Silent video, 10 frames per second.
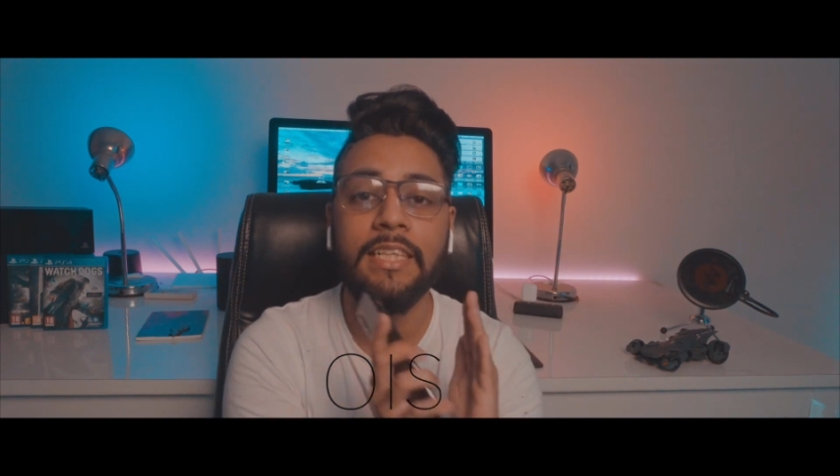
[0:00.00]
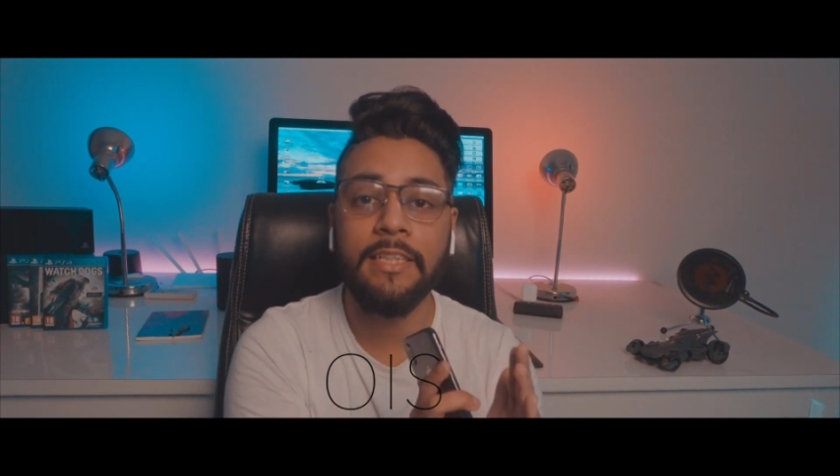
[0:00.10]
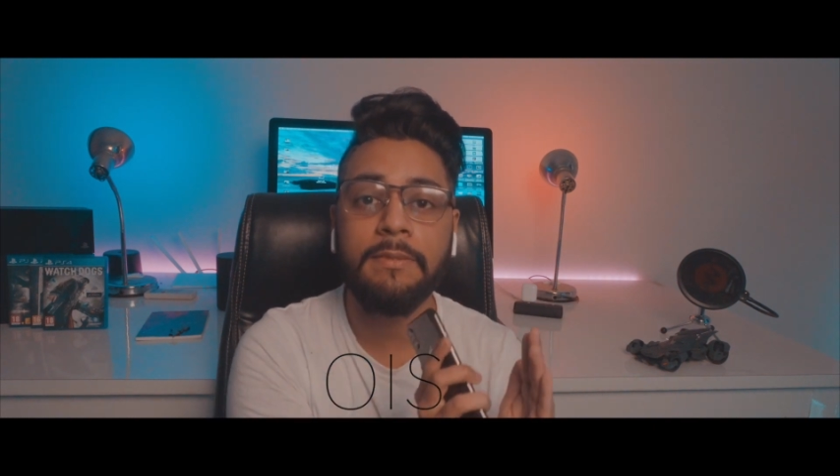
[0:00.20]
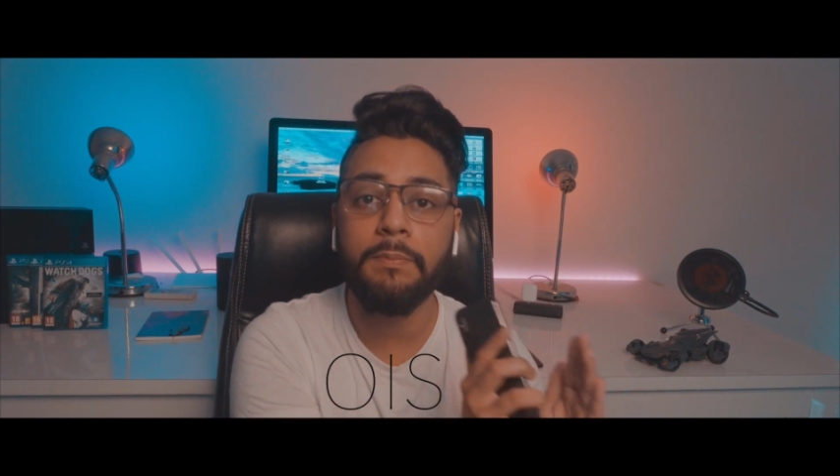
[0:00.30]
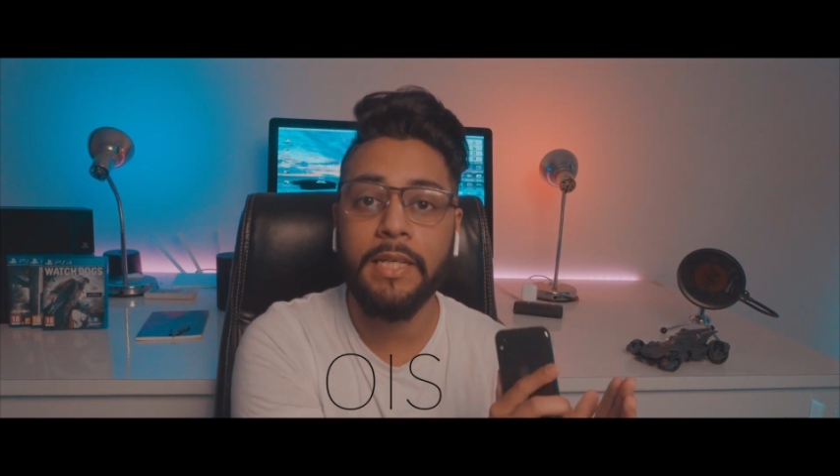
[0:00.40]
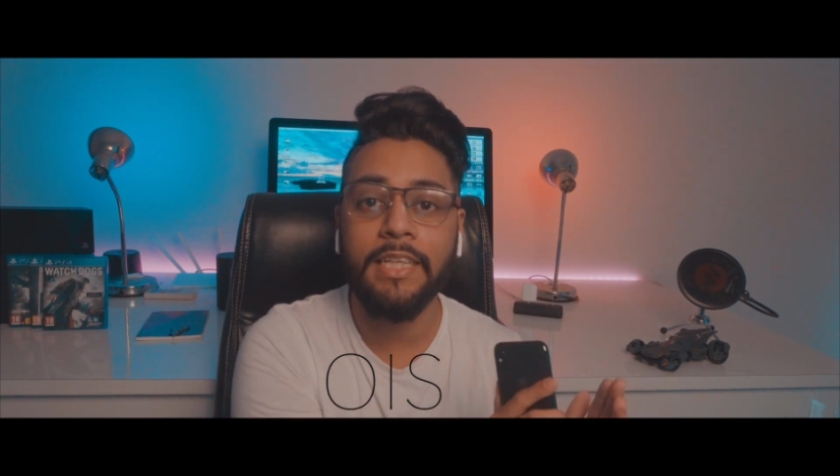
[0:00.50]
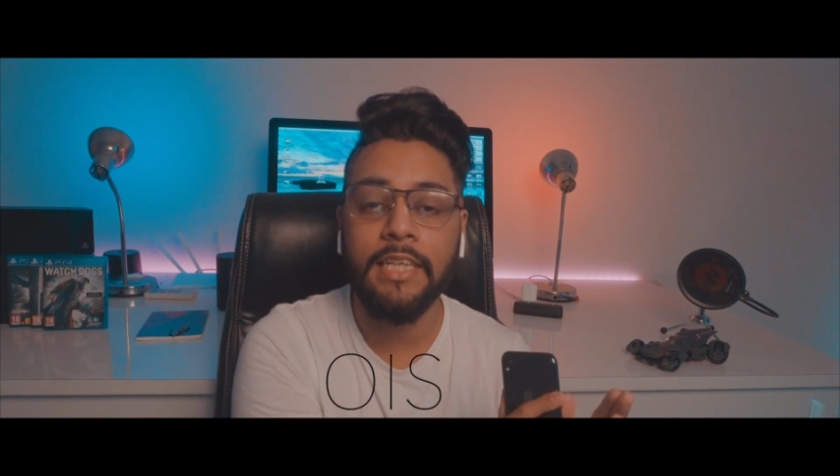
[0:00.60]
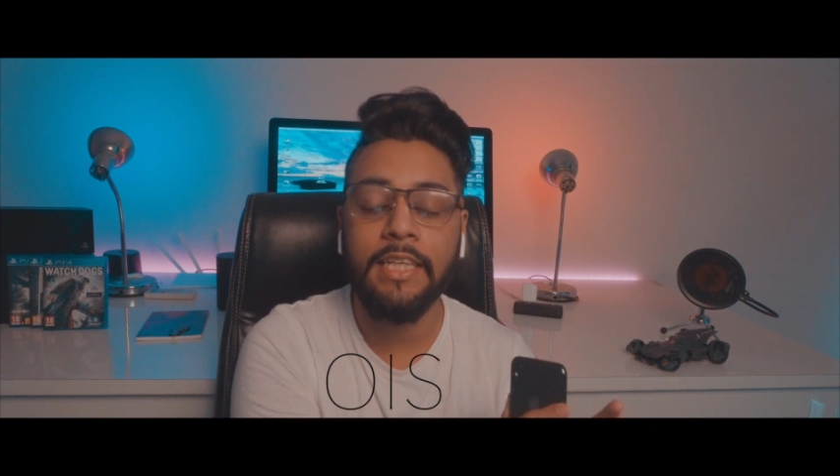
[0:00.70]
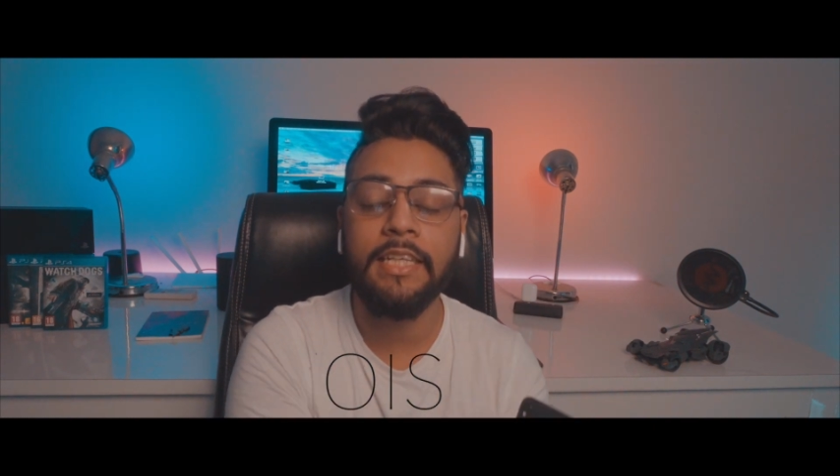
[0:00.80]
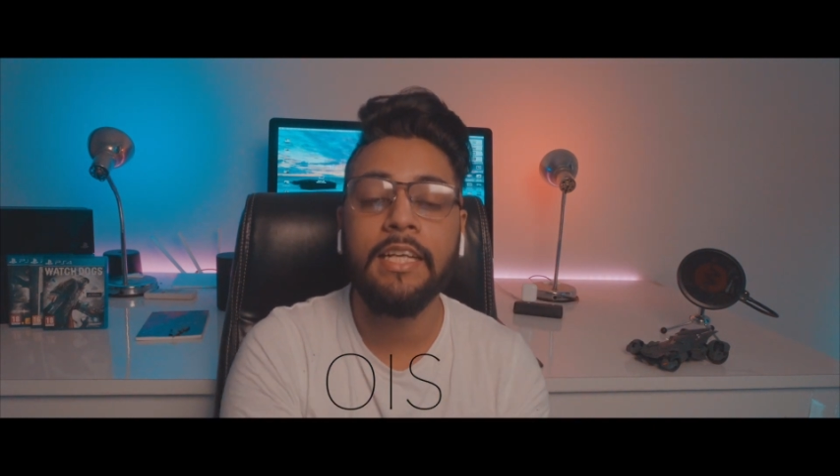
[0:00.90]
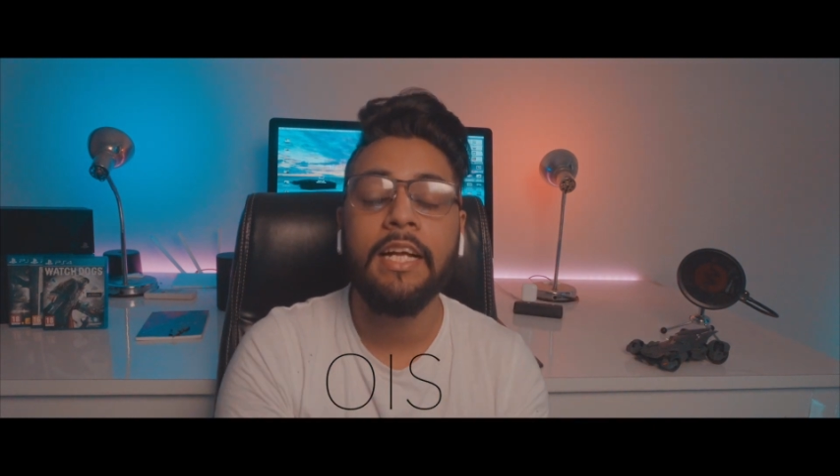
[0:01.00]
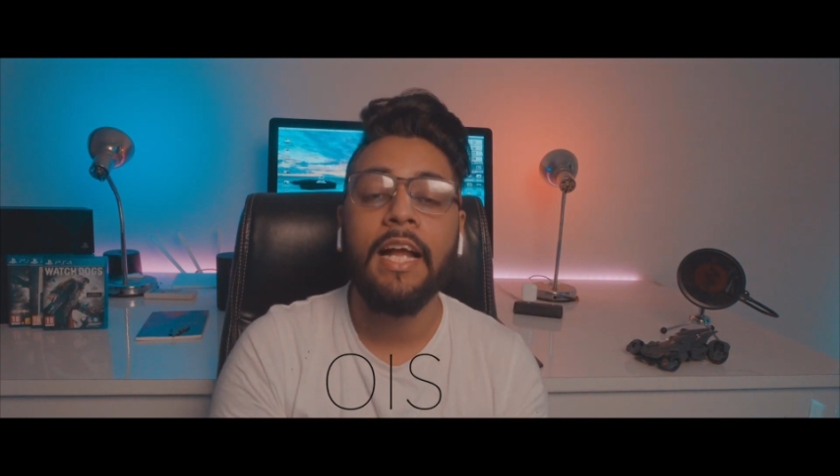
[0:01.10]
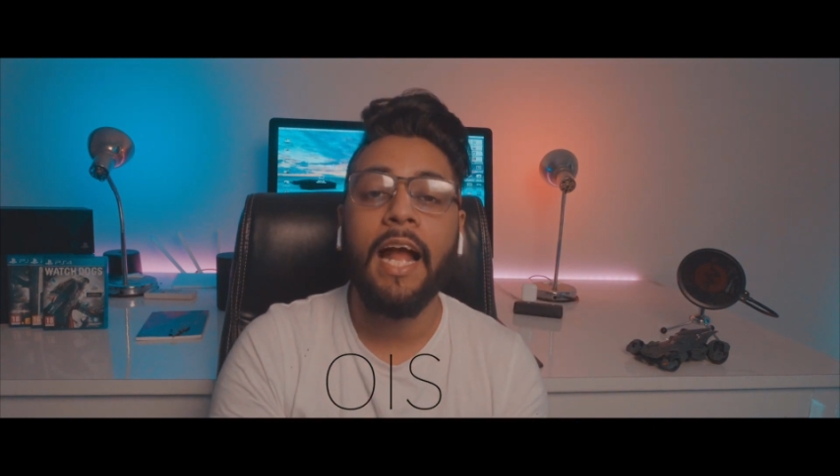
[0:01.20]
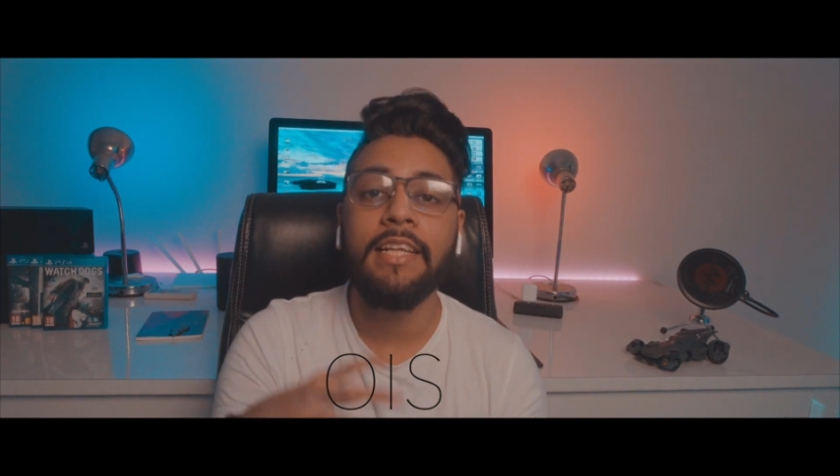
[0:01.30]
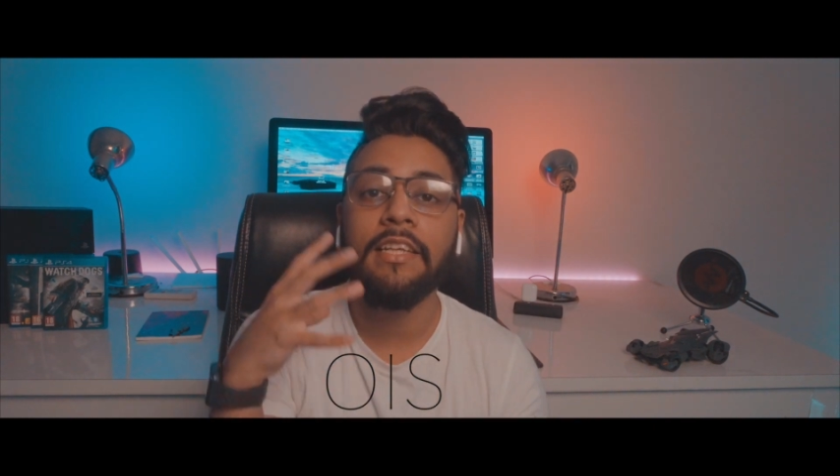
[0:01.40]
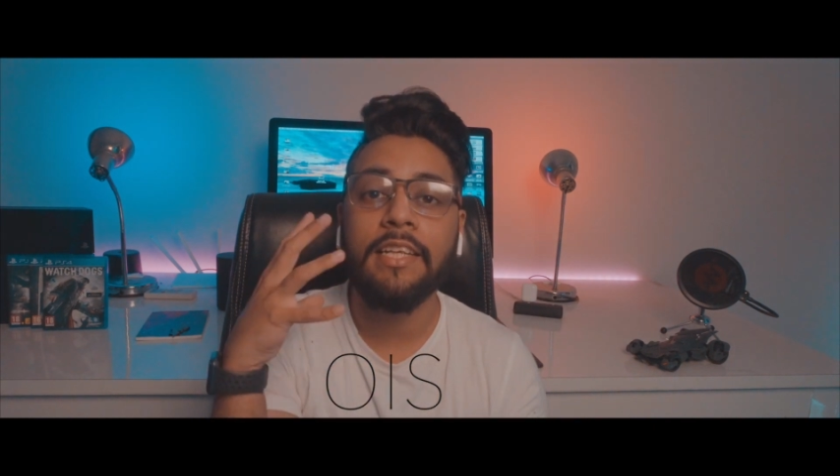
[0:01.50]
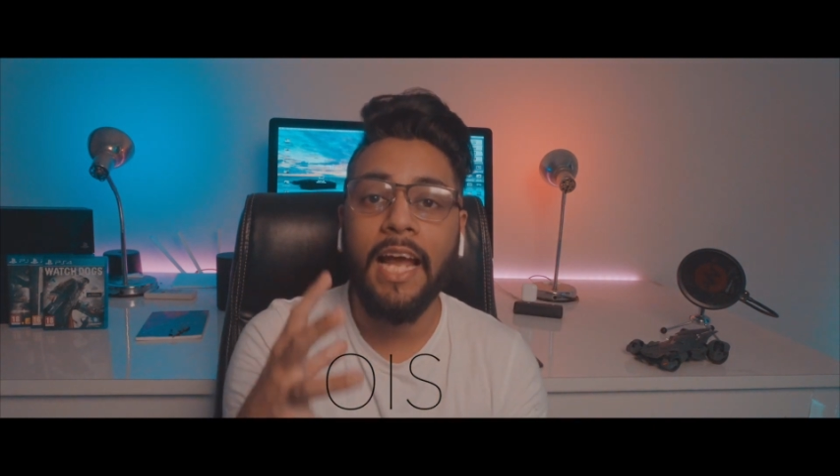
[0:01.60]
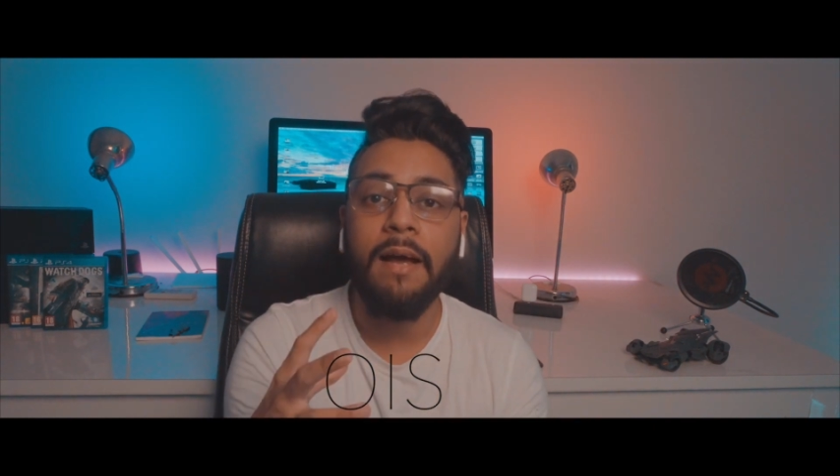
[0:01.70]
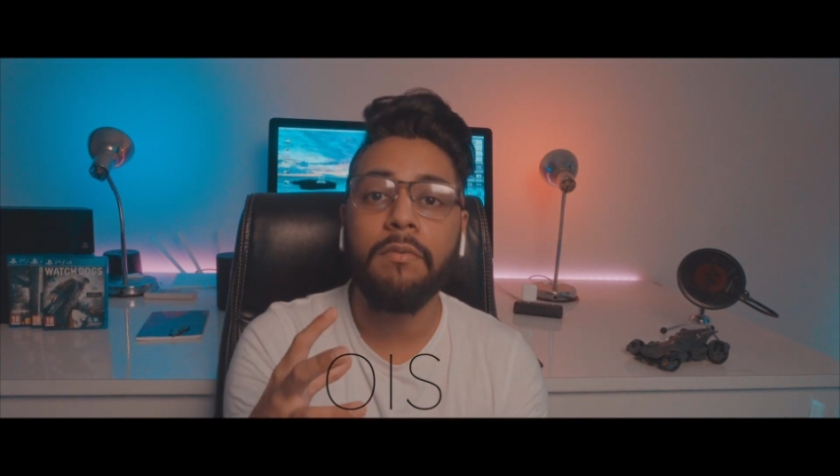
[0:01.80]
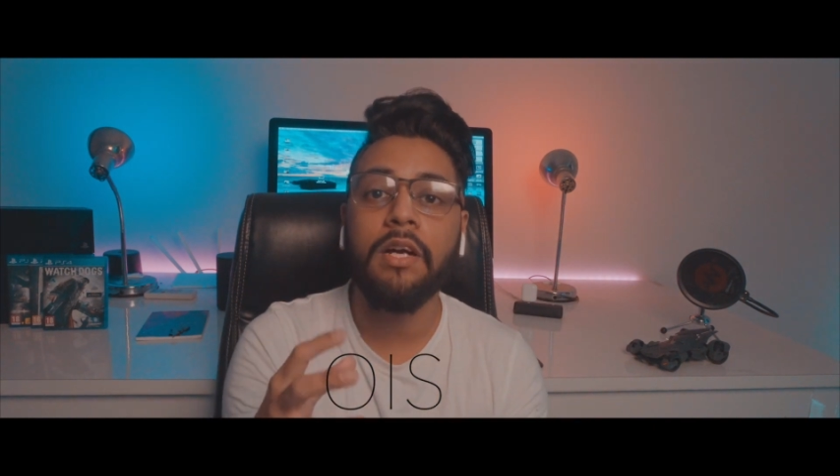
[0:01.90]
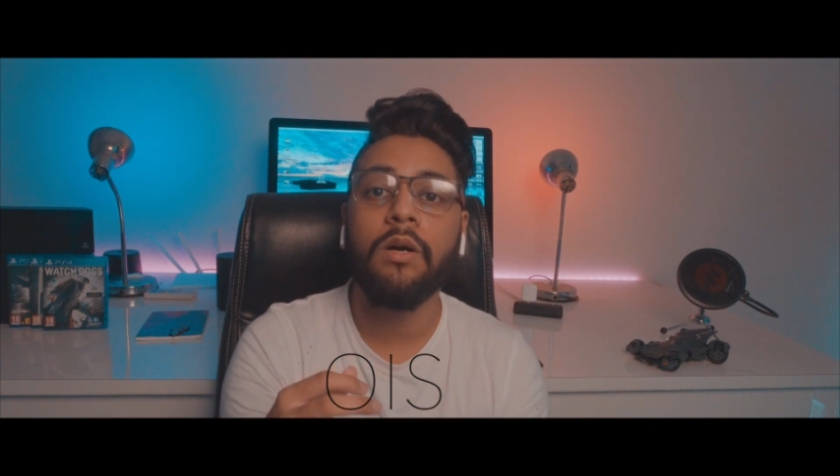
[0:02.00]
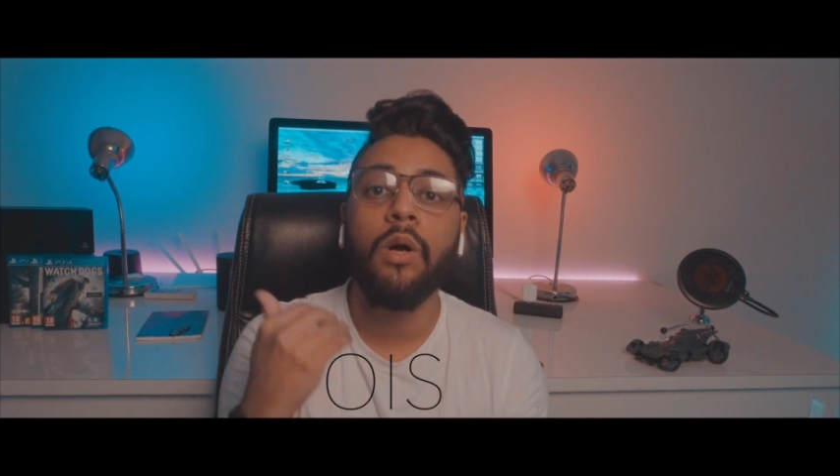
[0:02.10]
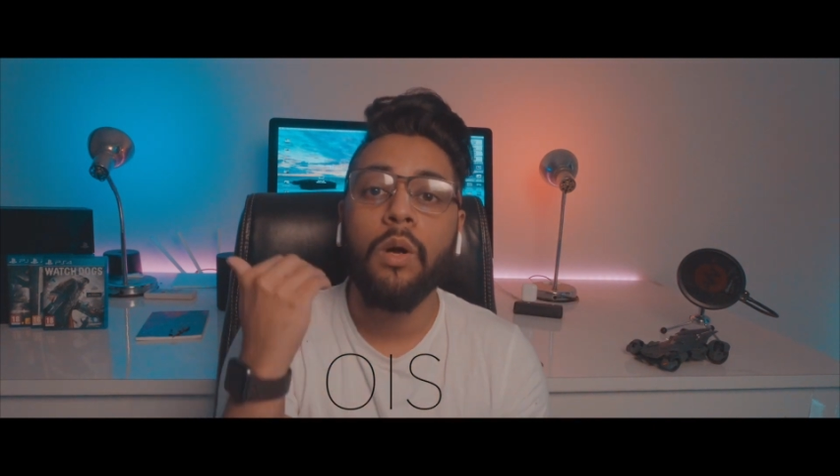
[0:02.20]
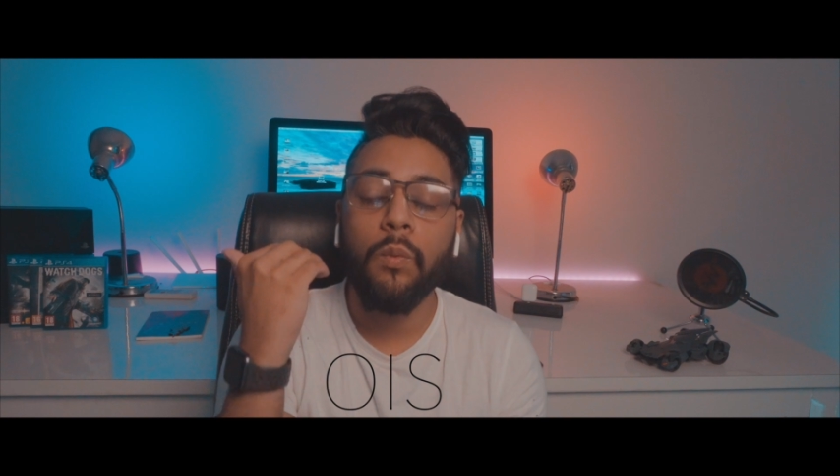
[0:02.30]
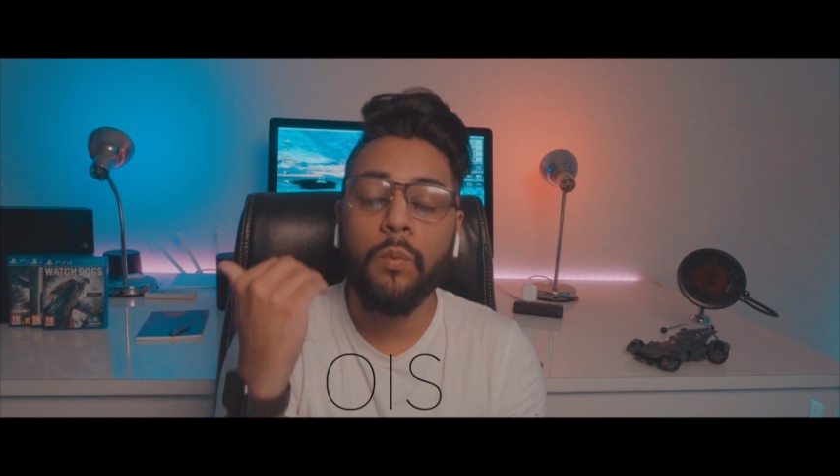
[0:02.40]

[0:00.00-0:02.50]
crisp and clean, and the camera,